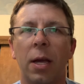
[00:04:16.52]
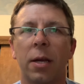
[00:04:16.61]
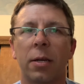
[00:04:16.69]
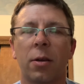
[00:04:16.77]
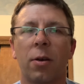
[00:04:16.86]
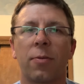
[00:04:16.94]

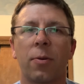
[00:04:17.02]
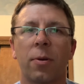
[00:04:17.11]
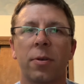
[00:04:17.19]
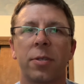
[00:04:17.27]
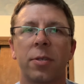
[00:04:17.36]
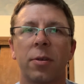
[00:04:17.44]
golf
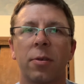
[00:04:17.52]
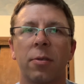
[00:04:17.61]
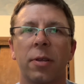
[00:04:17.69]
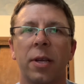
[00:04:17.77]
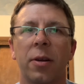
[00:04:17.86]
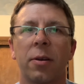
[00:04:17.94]
course
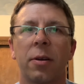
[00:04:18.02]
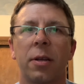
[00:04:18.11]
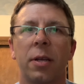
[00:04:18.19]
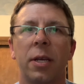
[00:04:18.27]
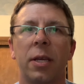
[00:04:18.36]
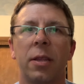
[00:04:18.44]
earlier
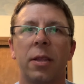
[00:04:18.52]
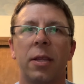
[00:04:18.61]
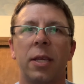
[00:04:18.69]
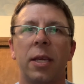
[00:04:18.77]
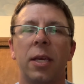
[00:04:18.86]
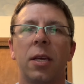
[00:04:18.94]
in
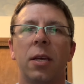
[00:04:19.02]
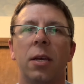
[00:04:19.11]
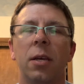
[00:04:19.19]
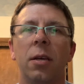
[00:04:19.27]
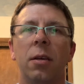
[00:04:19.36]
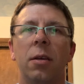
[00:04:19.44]
the
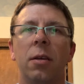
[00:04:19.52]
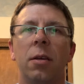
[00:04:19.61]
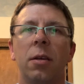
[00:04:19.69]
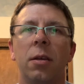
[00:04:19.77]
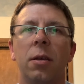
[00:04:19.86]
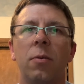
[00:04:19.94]

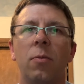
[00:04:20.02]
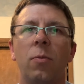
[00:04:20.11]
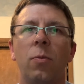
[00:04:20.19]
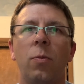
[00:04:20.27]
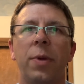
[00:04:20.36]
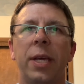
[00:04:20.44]

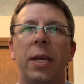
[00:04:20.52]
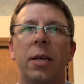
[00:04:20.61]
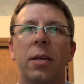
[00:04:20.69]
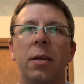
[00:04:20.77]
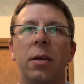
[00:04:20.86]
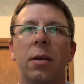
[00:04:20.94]

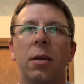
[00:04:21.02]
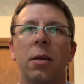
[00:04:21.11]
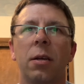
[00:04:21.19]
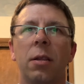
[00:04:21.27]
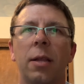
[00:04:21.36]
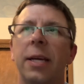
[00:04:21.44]
week,
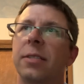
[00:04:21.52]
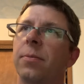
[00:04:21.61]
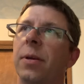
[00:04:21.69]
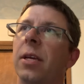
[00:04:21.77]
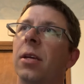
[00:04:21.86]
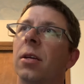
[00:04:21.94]
last
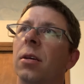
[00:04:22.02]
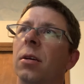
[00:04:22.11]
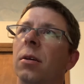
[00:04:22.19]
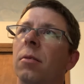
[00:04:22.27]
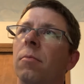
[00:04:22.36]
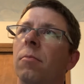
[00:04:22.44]
week,
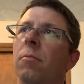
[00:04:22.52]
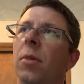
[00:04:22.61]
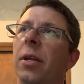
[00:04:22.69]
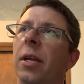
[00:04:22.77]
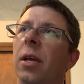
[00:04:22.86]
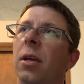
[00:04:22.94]

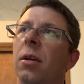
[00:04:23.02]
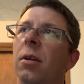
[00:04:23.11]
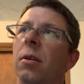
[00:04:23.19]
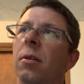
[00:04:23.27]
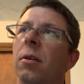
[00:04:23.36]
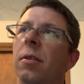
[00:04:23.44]
Monday.
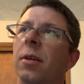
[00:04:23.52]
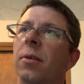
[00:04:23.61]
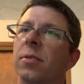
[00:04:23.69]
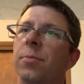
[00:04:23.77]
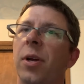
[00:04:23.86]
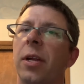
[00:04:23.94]
I think it
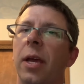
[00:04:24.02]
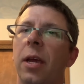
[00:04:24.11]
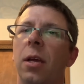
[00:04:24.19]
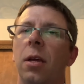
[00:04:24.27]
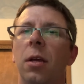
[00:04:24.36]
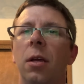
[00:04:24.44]
was Monday,
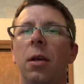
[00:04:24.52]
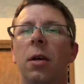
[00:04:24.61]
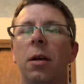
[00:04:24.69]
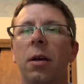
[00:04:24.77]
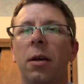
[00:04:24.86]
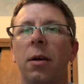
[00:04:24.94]

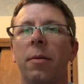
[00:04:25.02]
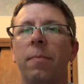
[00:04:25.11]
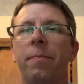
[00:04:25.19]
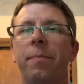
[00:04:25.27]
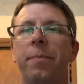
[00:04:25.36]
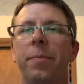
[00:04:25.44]

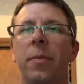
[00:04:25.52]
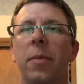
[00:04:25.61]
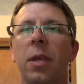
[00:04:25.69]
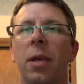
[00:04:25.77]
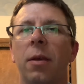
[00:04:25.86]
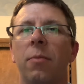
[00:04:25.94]

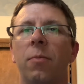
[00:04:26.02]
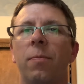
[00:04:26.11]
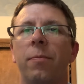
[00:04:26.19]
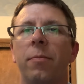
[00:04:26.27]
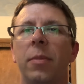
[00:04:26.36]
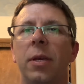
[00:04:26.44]
and
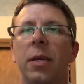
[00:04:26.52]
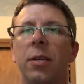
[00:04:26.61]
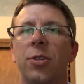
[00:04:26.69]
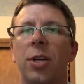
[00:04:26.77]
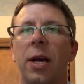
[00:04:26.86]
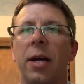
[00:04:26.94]
he
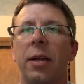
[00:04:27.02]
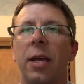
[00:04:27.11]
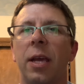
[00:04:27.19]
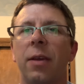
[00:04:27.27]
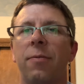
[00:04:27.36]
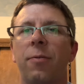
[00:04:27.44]
shot
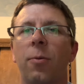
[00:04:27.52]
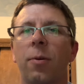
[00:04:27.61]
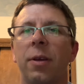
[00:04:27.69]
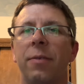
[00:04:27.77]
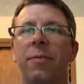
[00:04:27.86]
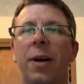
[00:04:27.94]
a
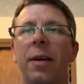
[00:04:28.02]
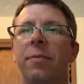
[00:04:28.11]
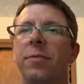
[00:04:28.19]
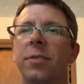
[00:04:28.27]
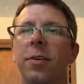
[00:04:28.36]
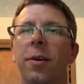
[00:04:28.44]
45.
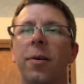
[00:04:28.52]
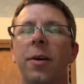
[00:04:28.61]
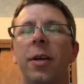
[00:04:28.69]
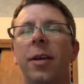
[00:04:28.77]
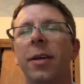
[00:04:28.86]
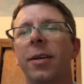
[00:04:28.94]
So,
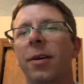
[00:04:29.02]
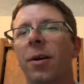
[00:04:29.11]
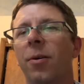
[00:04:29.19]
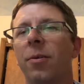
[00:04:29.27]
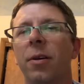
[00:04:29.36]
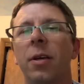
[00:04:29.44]
you
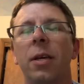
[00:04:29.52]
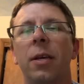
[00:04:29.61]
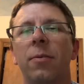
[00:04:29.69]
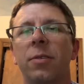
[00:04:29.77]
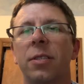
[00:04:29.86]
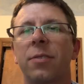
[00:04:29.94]
know,
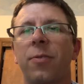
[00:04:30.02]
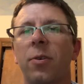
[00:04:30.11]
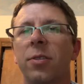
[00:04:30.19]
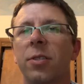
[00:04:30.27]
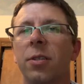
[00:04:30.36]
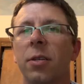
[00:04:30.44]
it was his
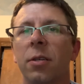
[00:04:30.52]
first